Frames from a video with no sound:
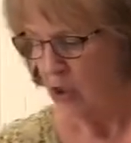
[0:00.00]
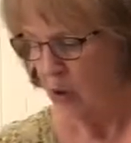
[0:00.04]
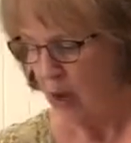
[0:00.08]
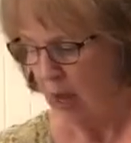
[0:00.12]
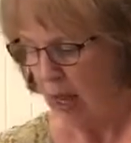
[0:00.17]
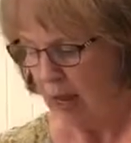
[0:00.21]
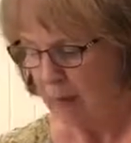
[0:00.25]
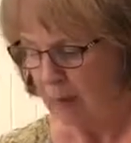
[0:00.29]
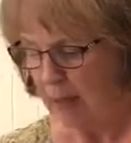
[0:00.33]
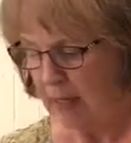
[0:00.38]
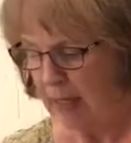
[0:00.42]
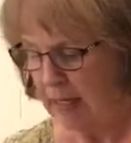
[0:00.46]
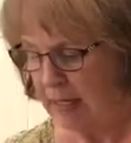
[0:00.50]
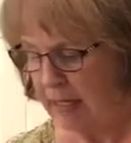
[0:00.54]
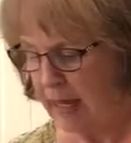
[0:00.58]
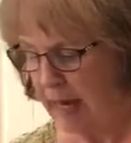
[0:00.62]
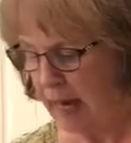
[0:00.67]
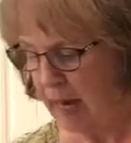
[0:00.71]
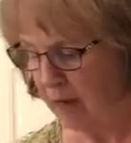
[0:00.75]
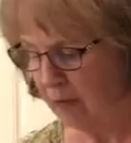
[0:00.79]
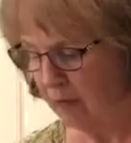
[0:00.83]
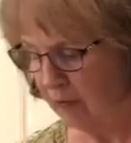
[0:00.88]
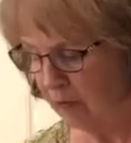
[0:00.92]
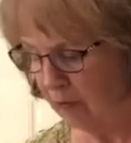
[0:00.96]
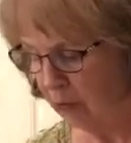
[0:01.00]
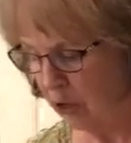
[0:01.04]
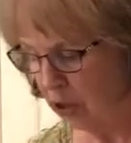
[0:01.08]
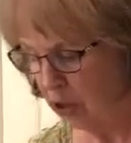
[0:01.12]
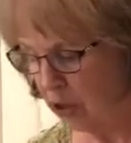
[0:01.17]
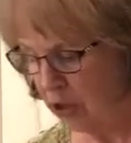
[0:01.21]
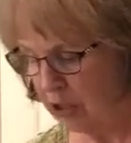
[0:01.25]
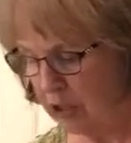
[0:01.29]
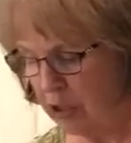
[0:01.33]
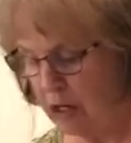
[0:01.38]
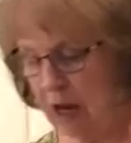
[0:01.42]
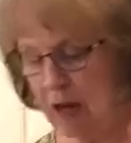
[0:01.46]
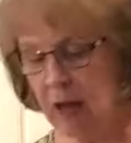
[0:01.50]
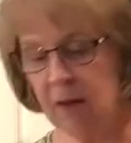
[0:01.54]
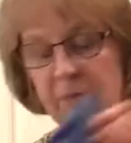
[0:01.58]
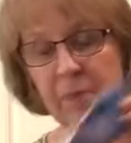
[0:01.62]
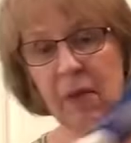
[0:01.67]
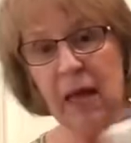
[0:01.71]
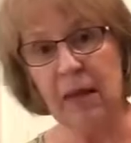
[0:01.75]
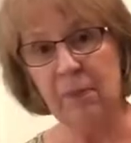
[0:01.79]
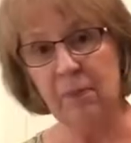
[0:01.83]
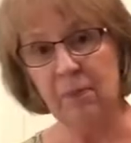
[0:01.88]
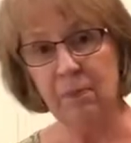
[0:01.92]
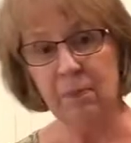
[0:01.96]
I'm gonna take first
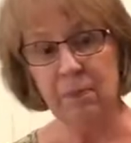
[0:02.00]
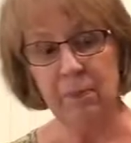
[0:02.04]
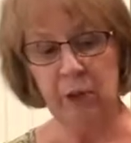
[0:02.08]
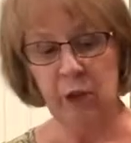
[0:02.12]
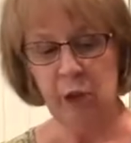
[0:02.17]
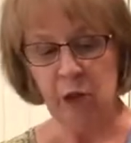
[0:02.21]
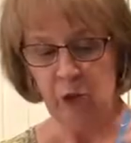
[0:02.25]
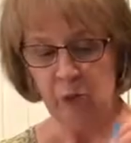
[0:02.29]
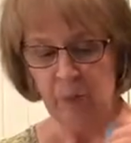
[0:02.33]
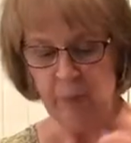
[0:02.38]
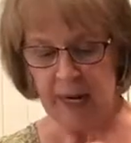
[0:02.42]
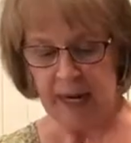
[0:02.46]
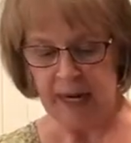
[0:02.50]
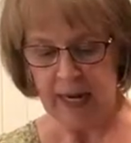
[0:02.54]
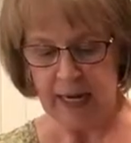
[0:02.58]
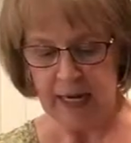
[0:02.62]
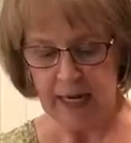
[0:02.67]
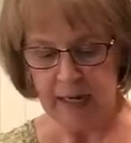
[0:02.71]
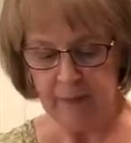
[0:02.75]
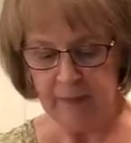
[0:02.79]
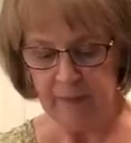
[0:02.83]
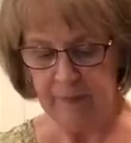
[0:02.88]
my blue paint,